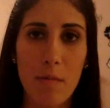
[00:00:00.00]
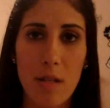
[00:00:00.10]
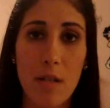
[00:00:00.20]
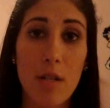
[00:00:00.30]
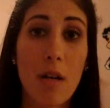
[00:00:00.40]
I'm
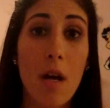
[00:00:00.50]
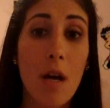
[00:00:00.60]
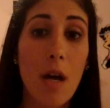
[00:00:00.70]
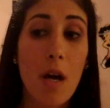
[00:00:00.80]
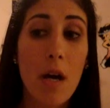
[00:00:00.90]
just
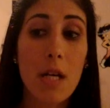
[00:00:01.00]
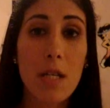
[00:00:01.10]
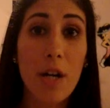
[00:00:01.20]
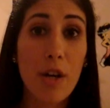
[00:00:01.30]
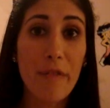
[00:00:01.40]
a
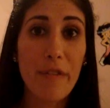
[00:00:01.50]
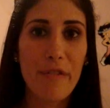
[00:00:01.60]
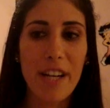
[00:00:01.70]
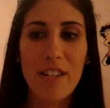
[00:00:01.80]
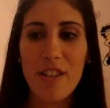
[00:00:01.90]
sucker for
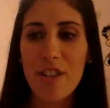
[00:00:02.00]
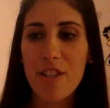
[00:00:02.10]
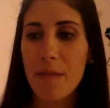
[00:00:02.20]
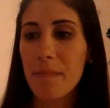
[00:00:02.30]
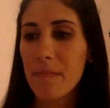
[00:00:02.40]
Fringe.